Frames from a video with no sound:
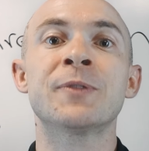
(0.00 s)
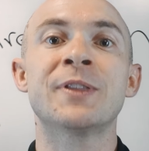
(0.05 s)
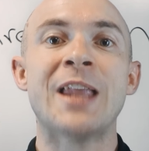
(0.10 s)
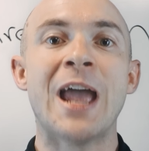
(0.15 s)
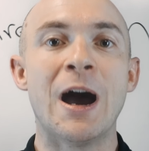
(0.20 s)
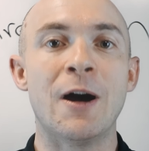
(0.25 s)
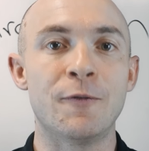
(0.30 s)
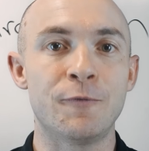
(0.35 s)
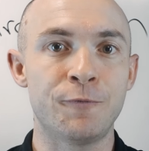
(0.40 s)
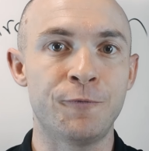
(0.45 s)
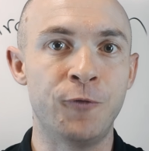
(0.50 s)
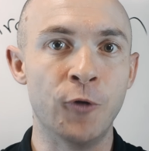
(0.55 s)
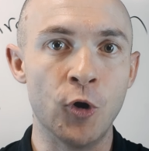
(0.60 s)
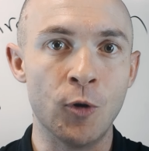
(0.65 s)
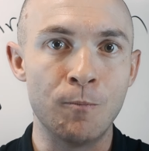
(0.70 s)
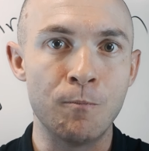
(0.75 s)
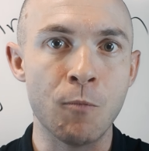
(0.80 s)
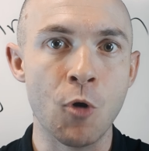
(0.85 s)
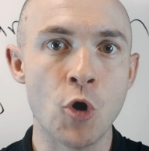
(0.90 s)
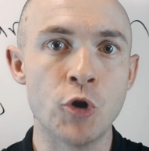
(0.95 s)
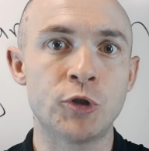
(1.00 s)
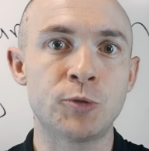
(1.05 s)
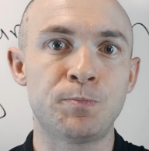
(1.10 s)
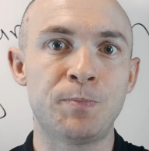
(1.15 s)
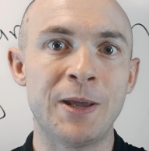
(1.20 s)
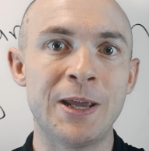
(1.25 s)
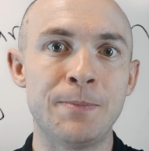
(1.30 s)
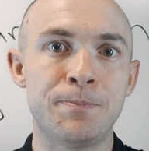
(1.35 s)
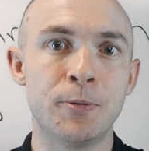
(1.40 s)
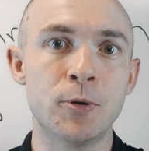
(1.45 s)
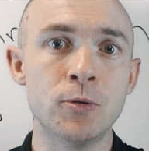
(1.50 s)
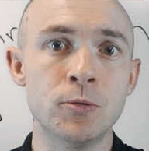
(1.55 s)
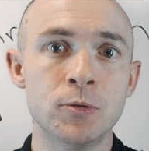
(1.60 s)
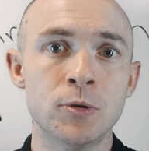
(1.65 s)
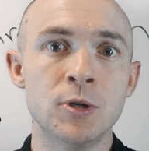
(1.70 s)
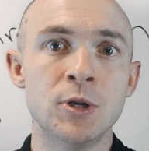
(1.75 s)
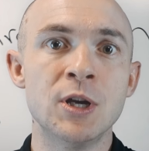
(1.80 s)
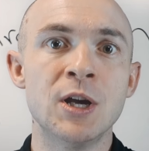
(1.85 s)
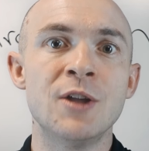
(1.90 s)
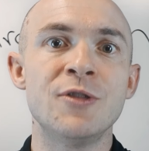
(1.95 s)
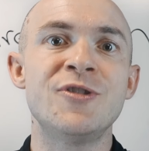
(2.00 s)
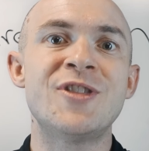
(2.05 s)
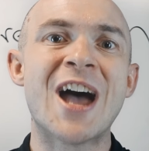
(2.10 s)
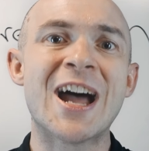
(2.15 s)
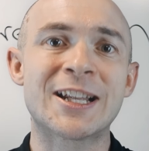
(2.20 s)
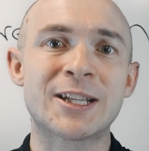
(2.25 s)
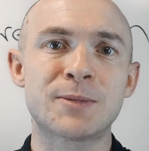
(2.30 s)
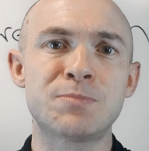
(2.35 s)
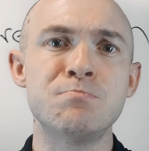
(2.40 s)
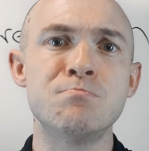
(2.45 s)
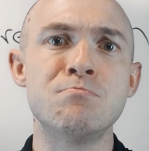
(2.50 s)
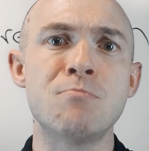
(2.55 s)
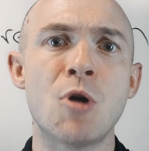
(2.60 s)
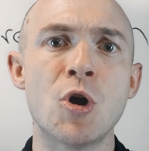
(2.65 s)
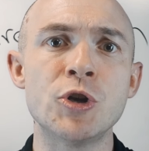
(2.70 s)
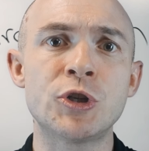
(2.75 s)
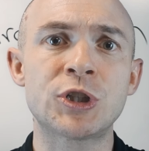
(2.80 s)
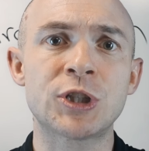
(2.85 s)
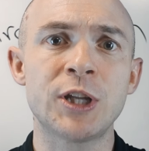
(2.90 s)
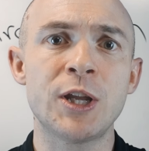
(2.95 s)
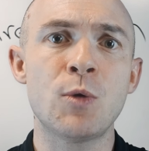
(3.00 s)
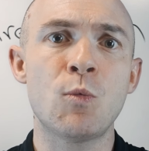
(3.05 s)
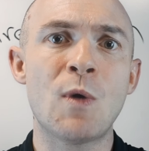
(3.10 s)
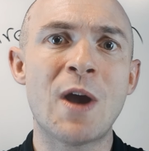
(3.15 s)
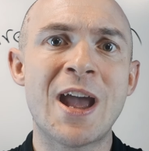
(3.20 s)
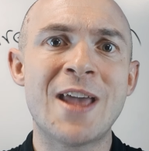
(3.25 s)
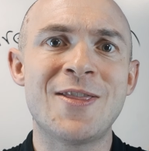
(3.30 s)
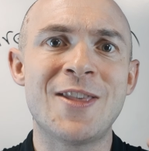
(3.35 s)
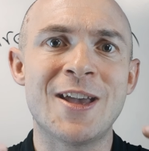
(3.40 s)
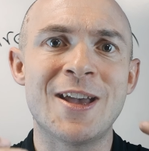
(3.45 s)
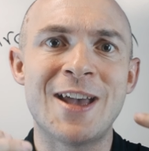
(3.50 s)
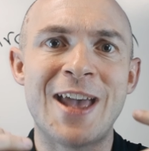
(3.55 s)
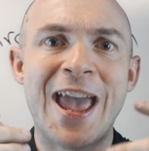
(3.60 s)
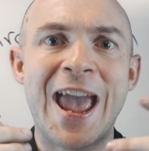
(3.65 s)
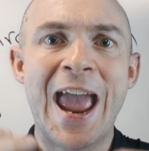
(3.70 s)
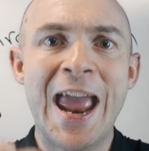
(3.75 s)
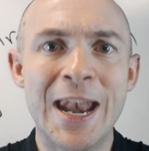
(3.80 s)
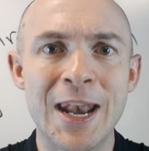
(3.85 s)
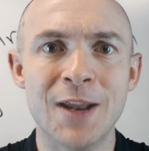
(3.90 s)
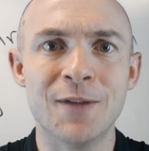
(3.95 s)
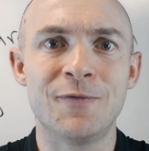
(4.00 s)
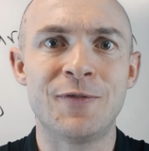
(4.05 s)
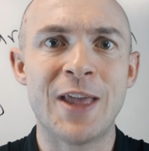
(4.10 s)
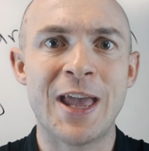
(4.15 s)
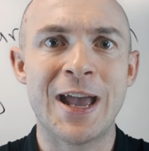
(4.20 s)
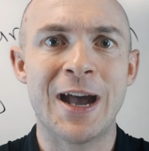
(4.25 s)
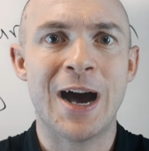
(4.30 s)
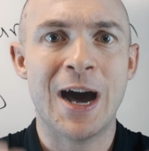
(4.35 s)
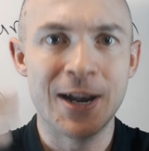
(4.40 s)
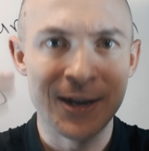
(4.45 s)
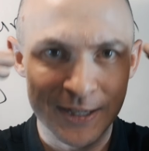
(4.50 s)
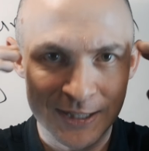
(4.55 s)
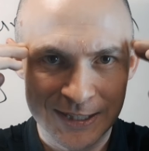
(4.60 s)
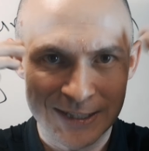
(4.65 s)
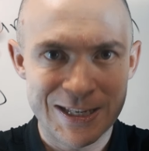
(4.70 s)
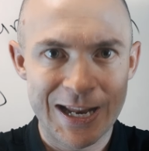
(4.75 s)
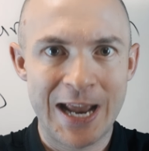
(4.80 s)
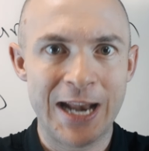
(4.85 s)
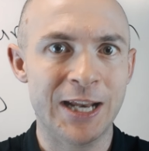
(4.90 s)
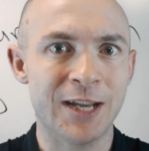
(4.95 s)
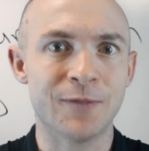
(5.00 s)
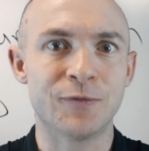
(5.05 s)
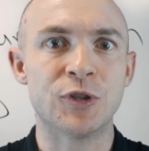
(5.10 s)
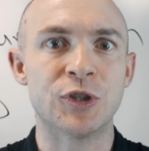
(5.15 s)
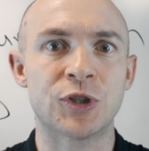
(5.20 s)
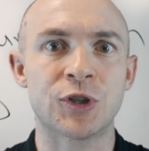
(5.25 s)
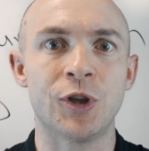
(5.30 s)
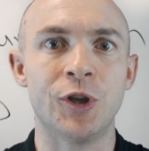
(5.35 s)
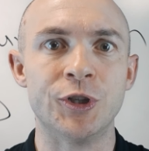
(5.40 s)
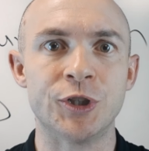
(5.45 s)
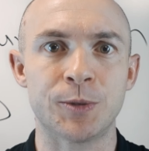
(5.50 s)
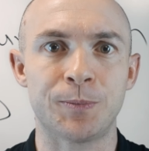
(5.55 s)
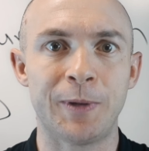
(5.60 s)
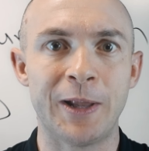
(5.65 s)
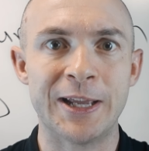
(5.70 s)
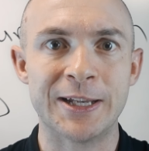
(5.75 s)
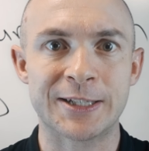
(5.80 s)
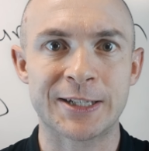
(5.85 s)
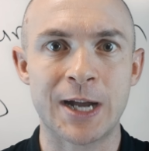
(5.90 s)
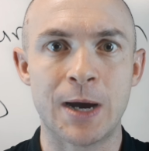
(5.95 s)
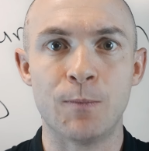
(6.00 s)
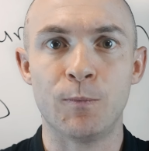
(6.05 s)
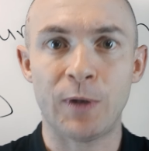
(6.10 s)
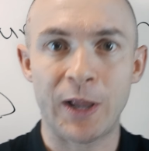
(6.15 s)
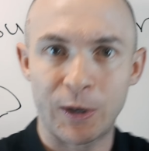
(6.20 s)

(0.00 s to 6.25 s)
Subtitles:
Now, for most people, that's mostly where the end of their understanding of disclosure plans come.